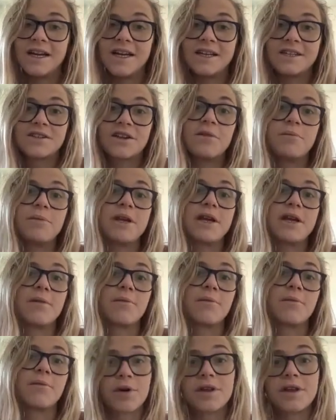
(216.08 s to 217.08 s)
it's going to
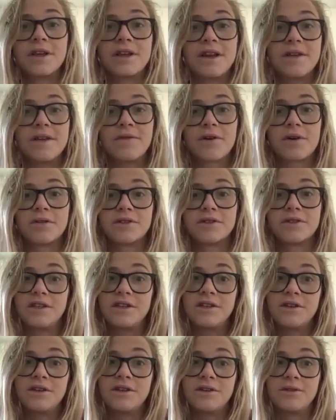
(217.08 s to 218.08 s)
become really difficult to
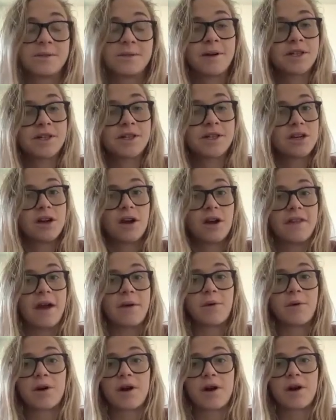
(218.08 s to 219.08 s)
do, especially on
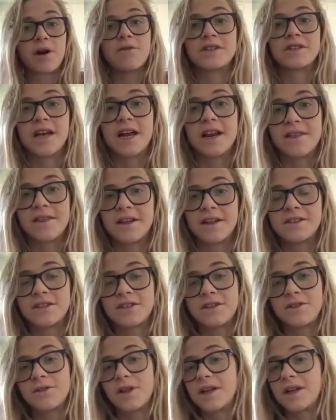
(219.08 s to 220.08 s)
that recovery side of things
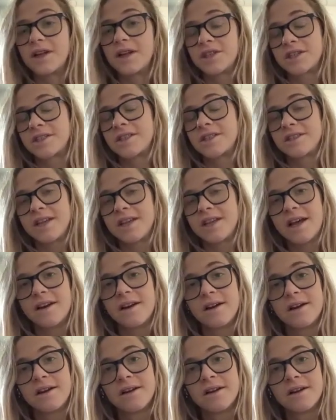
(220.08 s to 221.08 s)
too, like Justin said.